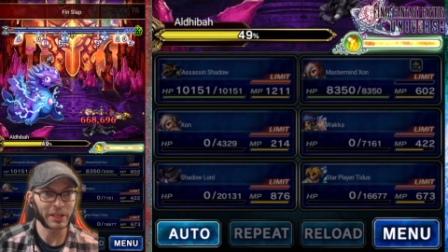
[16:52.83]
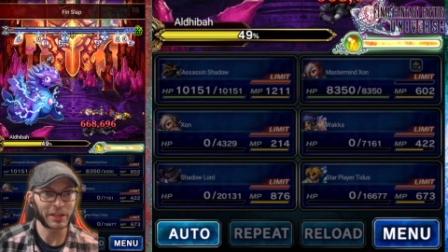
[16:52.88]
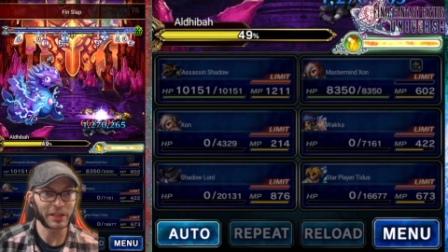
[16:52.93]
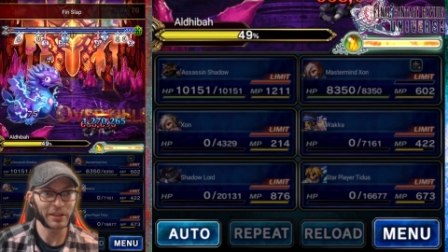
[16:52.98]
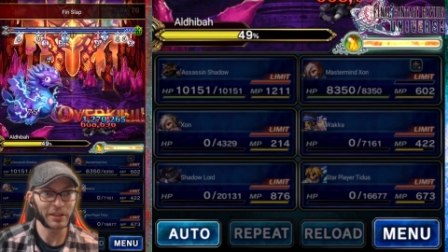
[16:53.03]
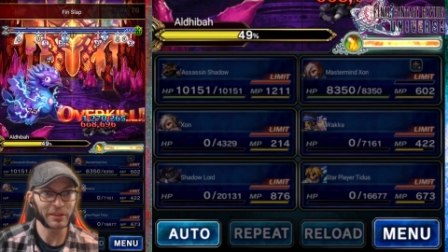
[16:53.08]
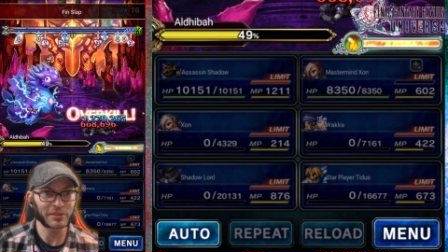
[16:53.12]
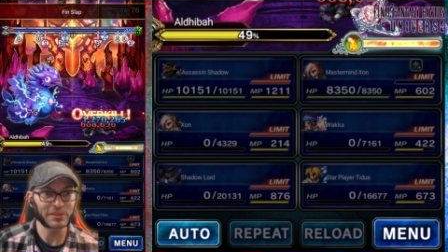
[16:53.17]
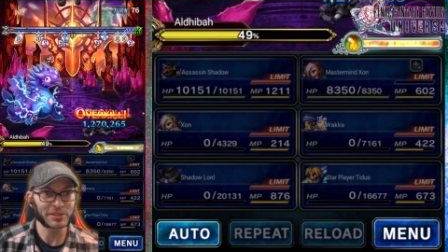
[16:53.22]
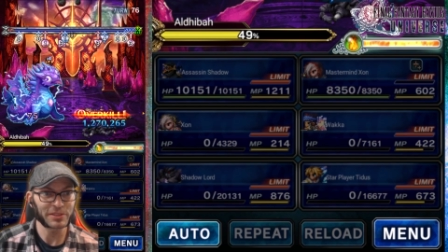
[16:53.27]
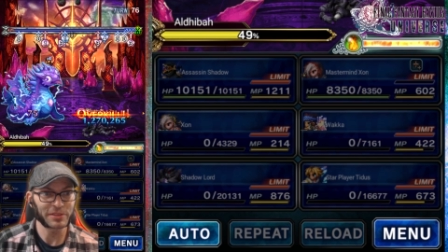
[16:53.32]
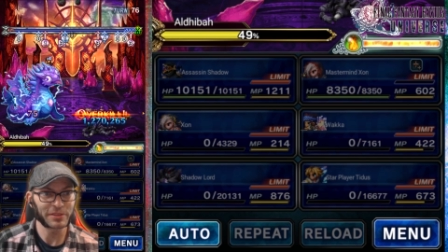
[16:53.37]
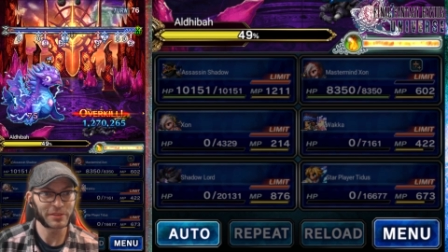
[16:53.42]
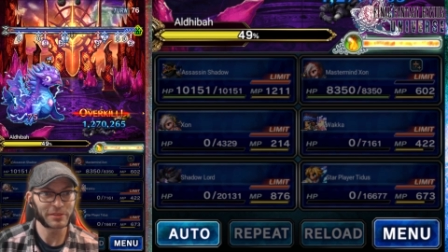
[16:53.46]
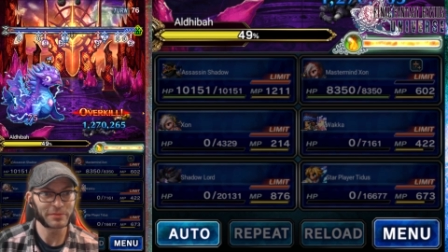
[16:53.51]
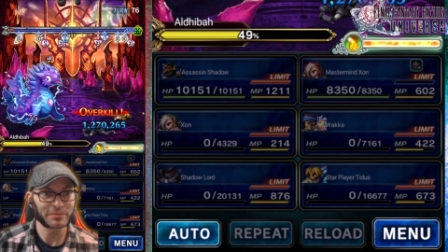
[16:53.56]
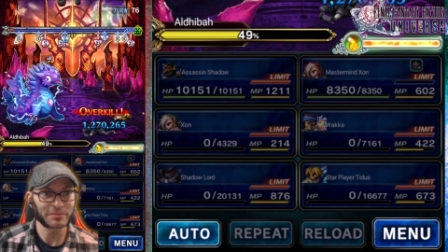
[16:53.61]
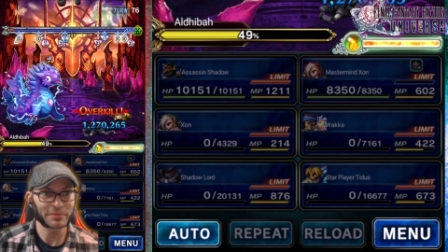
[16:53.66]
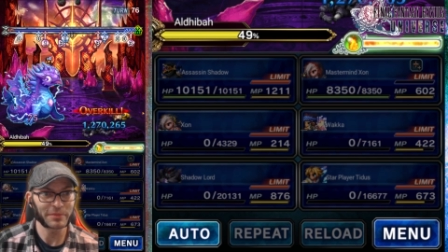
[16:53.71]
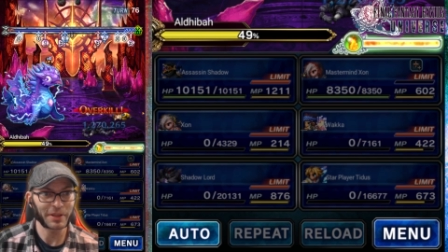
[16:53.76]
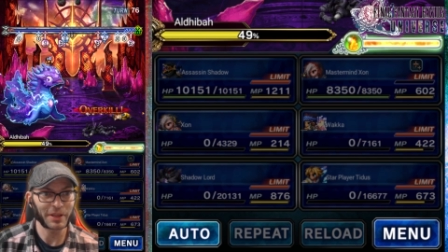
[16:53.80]
Wait it
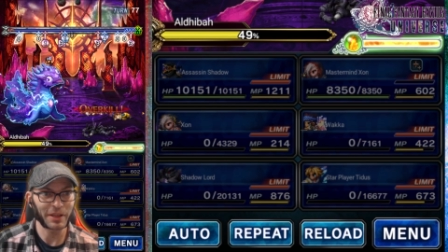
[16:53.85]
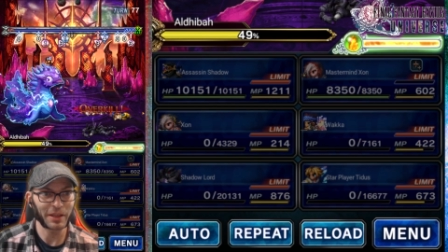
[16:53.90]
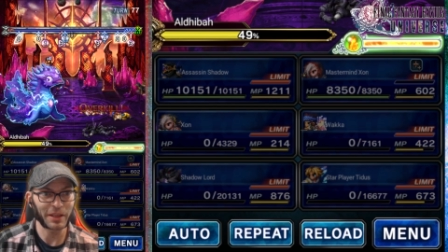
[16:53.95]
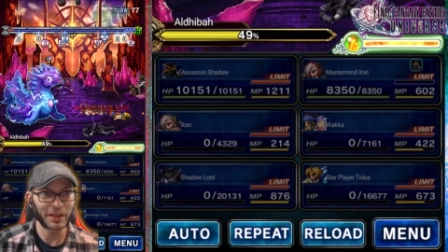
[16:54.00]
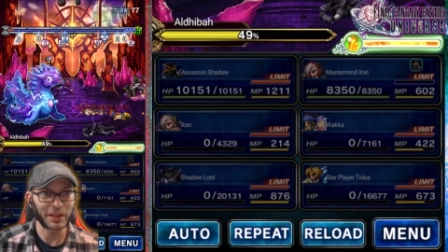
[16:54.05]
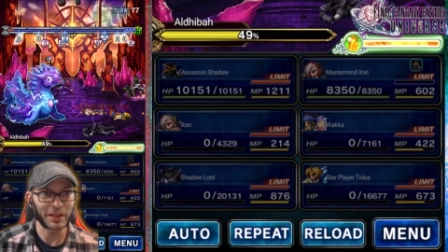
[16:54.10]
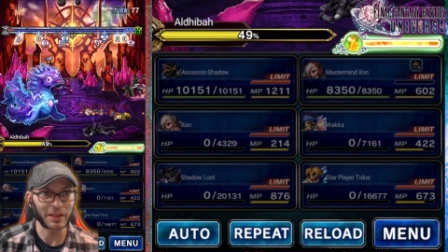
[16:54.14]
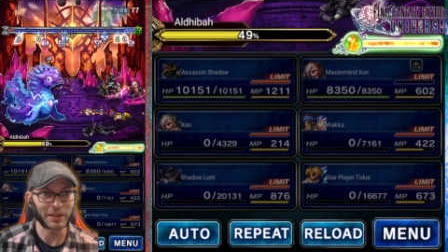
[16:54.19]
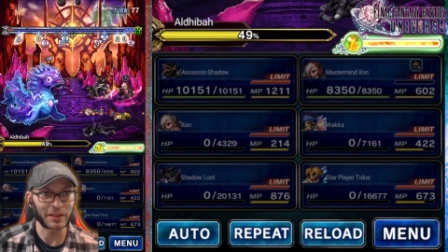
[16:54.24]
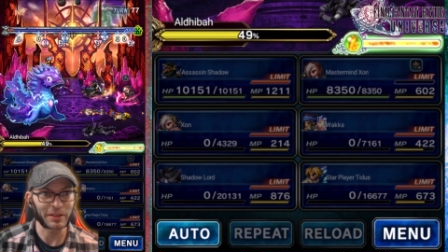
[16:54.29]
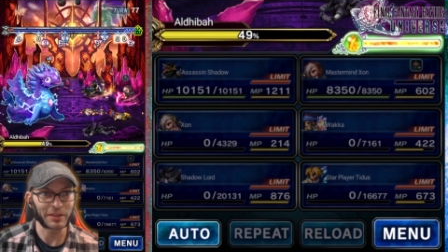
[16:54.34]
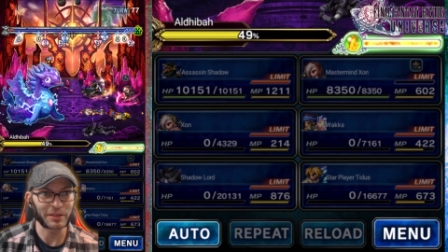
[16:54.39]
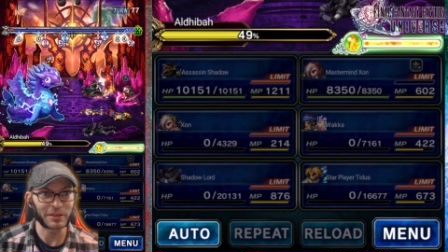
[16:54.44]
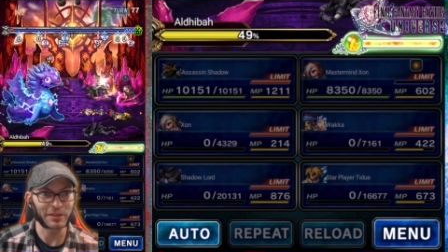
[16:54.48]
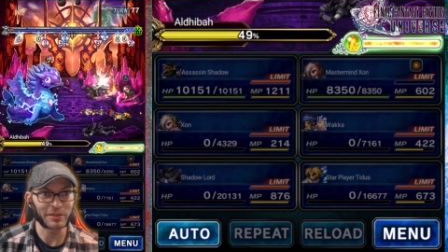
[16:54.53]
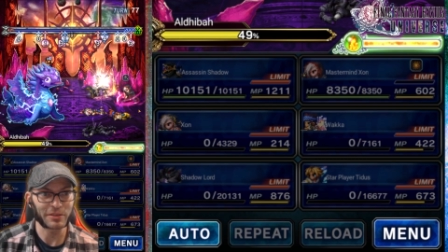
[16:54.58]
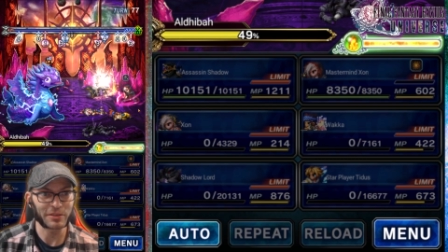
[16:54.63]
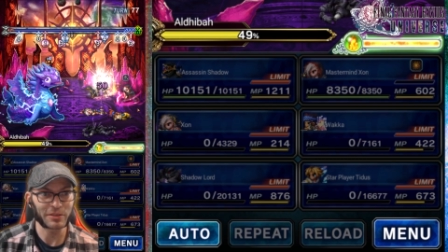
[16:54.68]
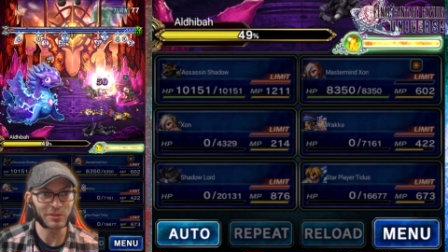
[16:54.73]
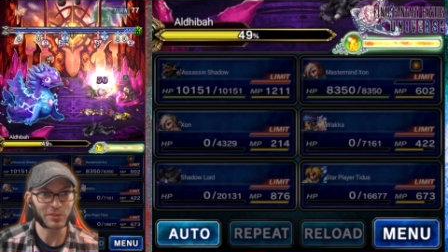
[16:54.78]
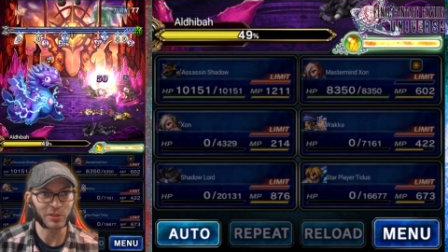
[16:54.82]
out.
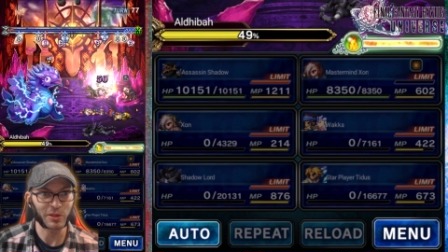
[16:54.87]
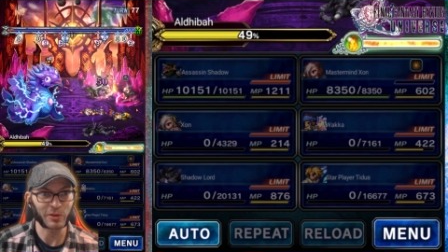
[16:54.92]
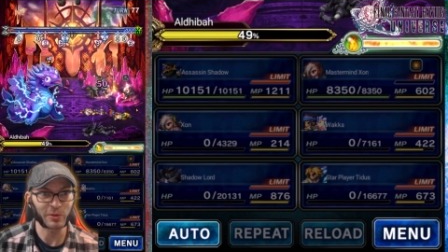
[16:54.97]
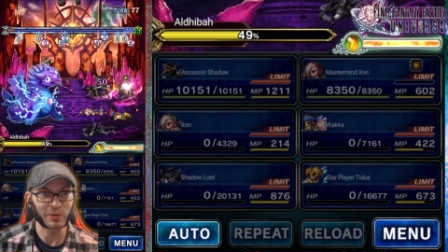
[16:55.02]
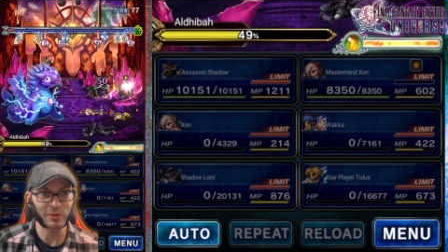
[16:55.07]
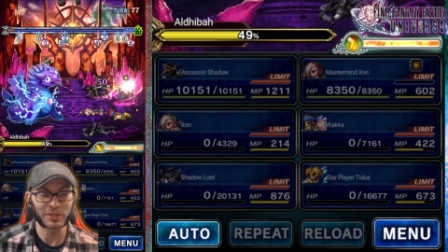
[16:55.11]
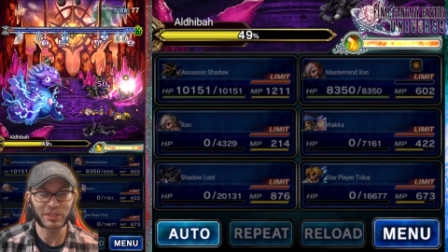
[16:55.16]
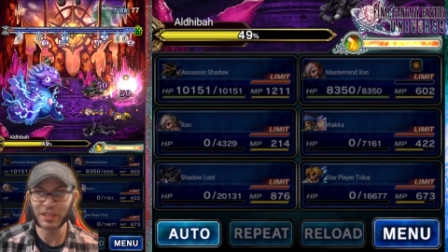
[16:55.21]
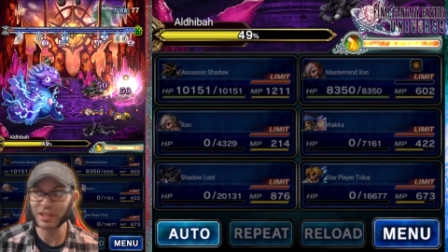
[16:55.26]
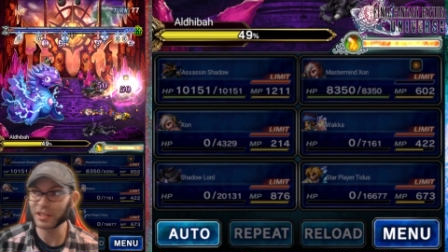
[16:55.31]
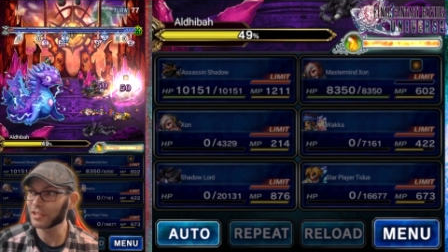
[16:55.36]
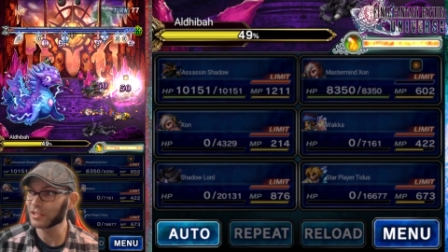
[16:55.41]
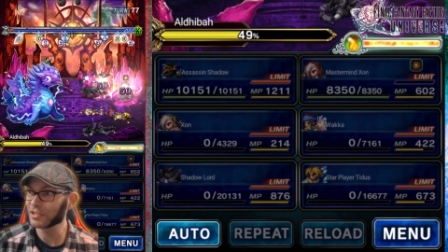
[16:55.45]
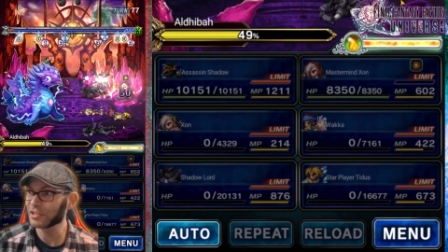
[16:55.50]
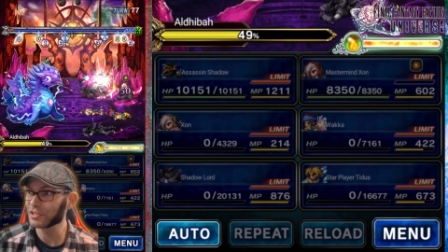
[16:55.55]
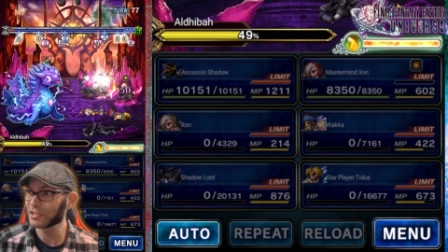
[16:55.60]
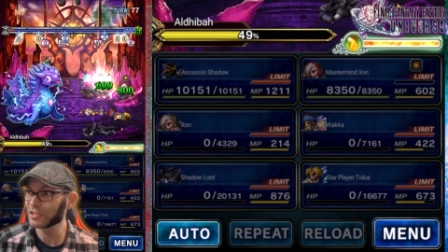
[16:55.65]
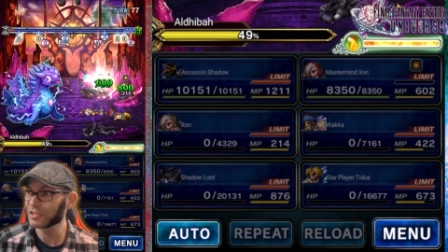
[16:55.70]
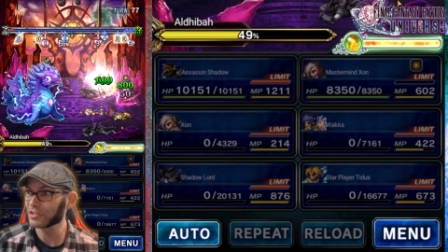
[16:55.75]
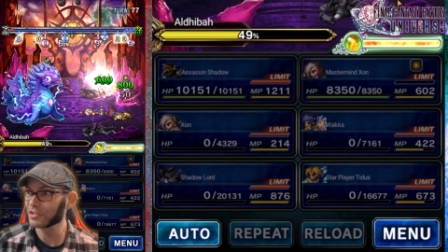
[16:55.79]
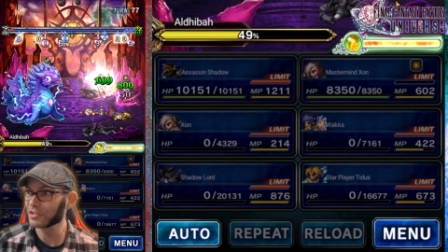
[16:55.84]
And Shadow Lord
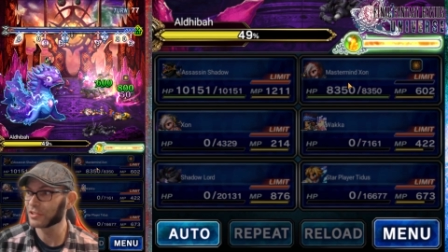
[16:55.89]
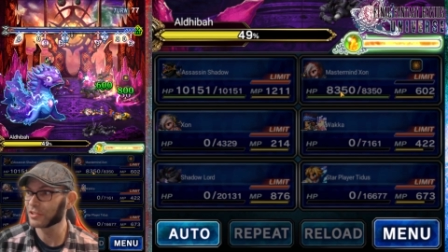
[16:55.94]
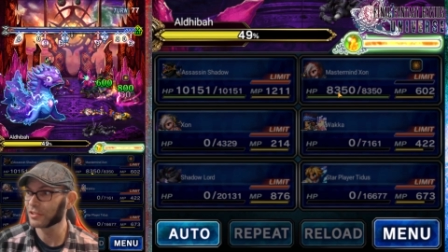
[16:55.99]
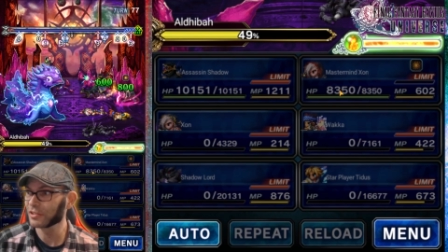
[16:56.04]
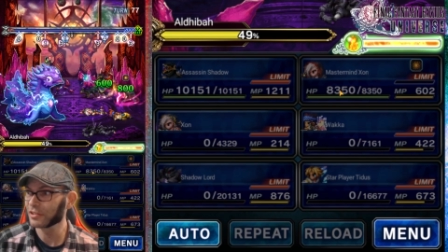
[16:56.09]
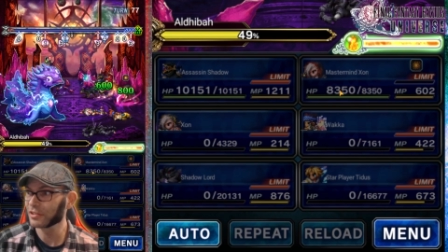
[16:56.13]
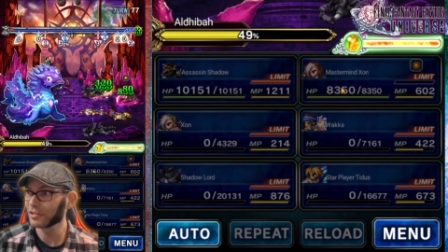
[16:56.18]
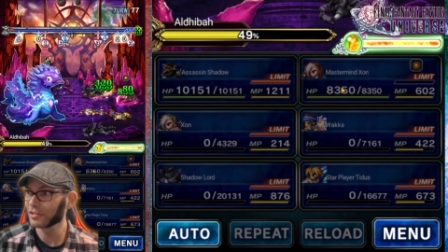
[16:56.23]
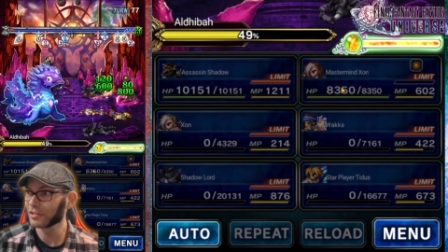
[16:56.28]
dies.